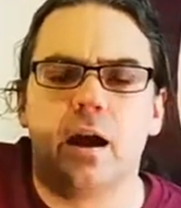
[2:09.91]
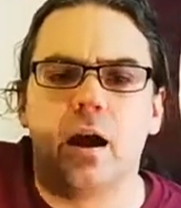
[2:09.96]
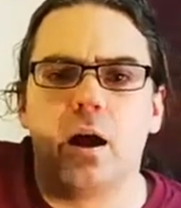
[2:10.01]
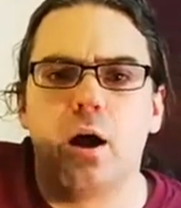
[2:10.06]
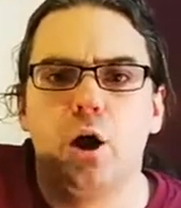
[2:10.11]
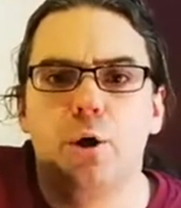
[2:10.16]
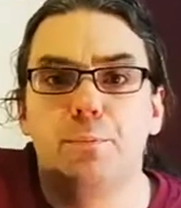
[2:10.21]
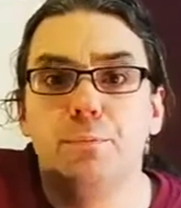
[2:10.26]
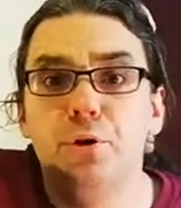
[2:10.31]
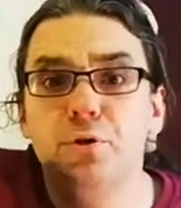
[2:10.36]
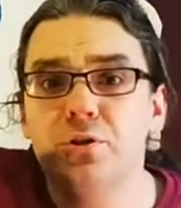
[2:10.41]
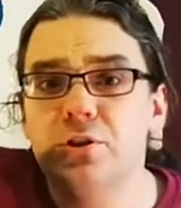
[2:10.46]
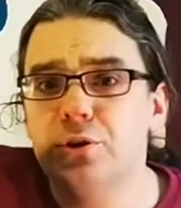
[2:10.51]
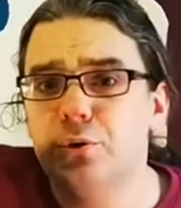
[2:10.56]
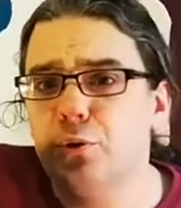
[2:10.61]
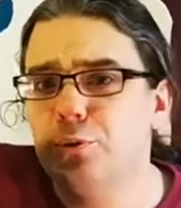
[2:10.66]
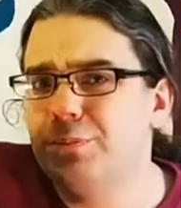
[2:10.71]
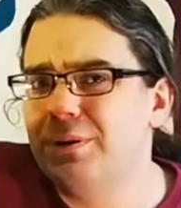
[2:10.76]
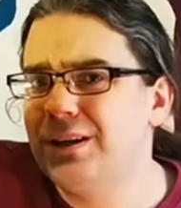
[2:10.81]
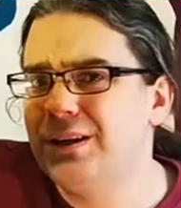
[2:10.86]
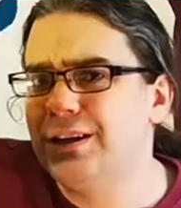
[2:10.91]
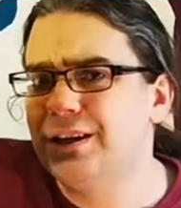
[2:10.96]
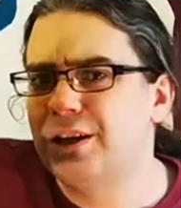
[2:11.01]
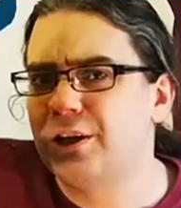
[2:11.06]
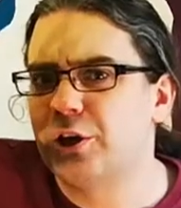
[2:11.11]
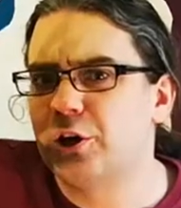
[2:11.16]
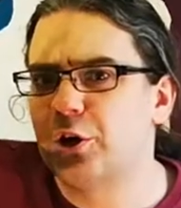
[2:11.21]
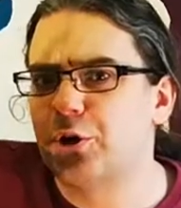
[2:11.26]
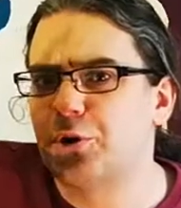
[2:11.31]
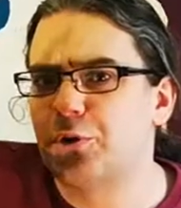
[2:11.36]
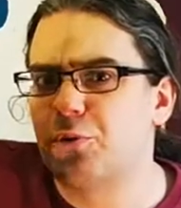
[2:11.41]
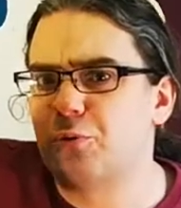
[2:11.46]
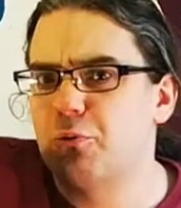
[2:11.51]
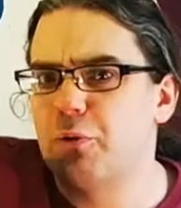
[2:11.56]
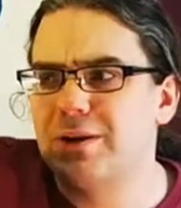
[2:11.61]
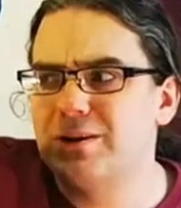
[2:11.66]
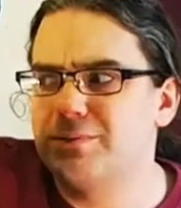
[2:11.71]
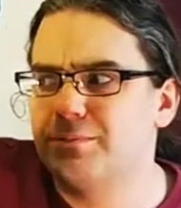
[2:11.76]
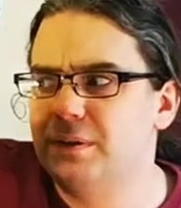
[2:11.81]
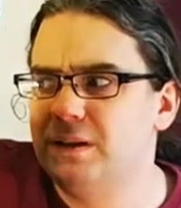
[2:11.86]
Our uh, music would be
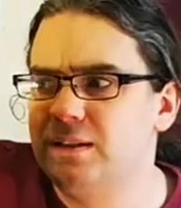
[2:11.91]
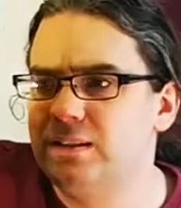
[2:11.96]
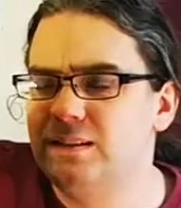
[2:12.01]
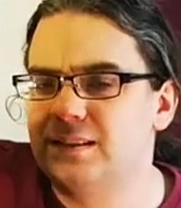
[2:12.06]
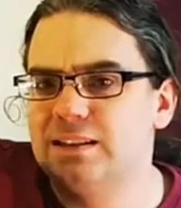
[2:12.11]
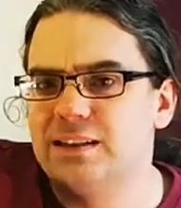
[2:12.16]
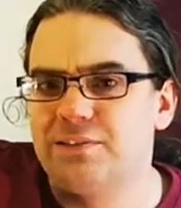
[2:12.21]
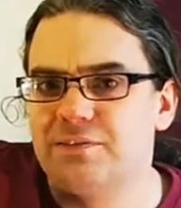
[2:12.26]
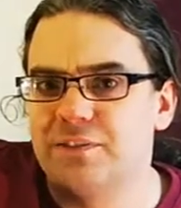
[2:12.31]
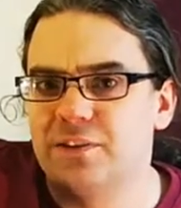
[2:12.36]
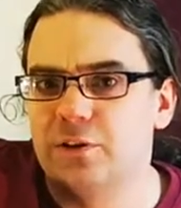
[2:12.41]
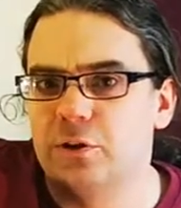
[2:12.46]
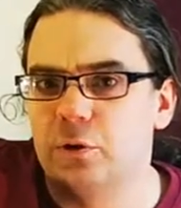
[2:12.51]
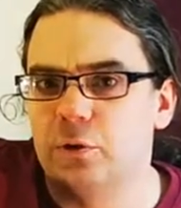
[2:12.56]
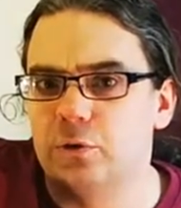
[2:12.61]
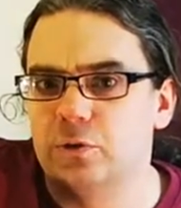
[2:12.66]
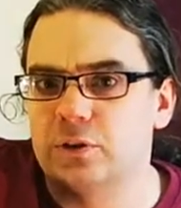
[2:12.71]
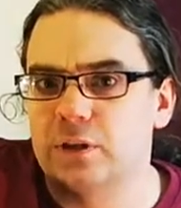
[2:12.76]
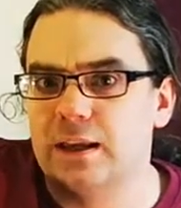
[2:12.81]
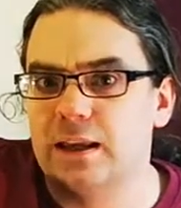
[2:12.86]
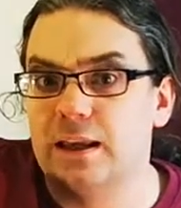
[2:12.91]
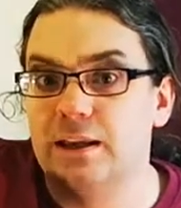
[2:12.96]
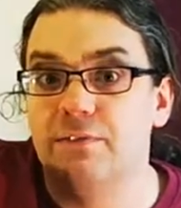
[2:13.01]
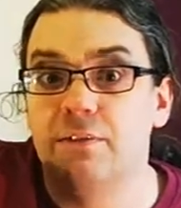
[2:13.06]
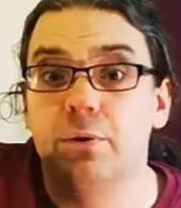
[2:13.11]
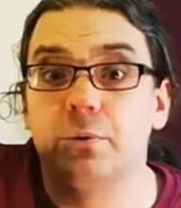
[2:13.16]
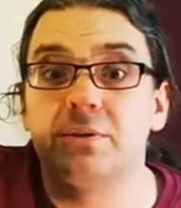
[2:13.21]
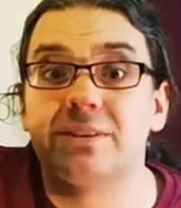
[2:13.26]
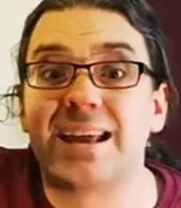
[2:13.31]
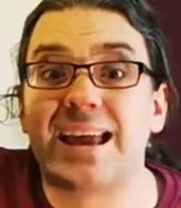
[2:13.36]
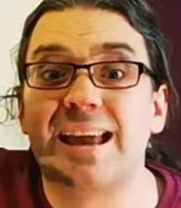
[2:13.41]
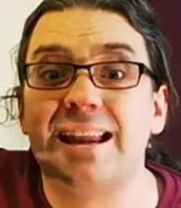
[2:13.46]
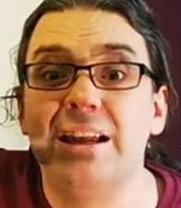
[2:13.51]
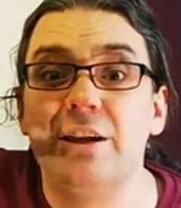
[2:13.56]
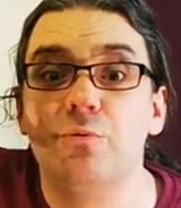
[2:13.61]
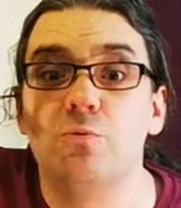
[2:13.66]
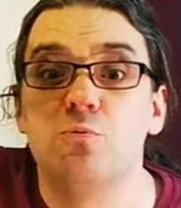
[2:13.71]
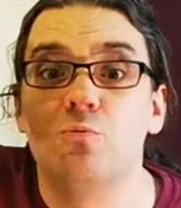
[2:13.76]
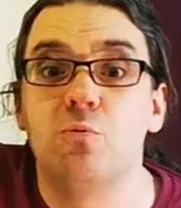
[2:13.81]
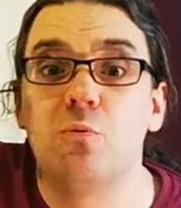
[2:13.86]
incredibly difficult if there was
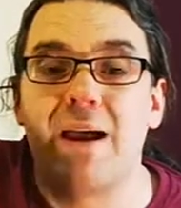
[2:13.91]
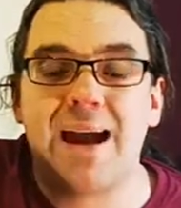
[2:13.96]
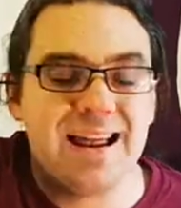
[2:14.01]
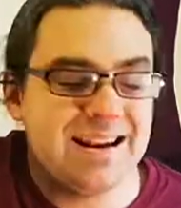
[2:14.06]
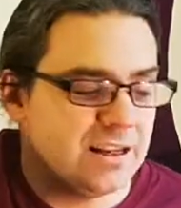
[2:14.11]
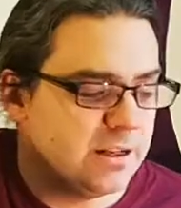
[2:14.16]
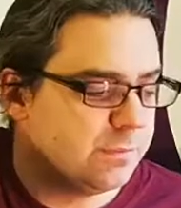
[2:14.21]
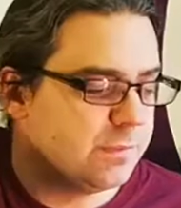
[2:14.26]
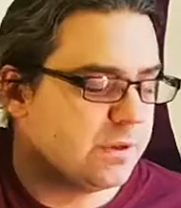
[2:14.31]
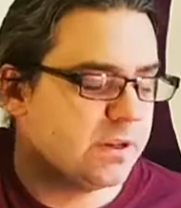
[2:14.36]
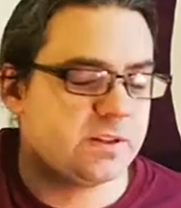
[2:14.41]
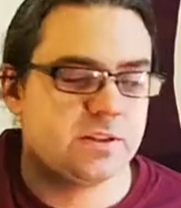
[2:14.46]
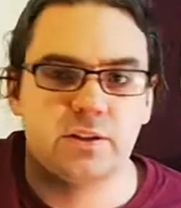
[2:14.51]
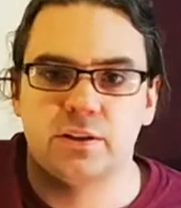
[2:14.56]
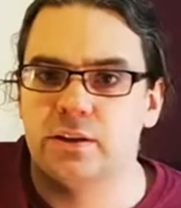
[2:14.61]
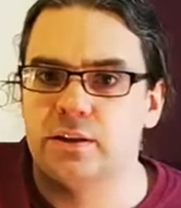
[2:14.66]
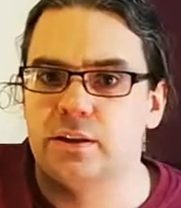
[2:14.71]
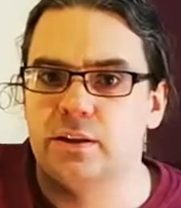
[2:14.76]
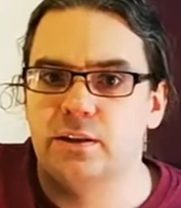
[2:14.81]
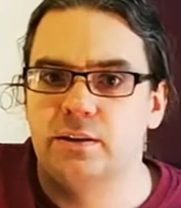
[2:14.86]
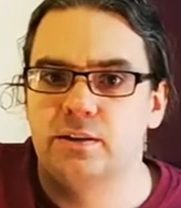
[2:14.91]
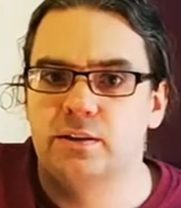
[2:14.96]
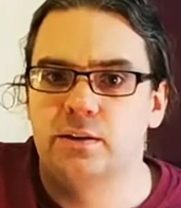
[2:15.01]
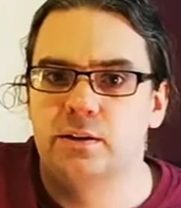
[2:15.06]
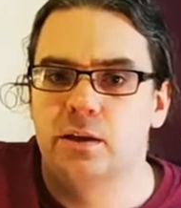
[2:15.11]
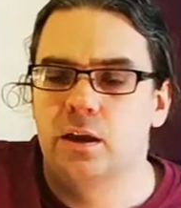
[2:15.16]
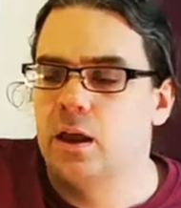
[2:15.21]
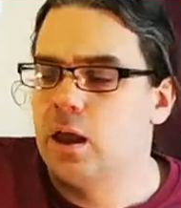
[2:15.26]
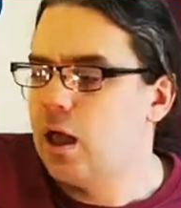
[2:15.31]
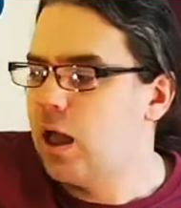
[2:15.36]
any randomness to this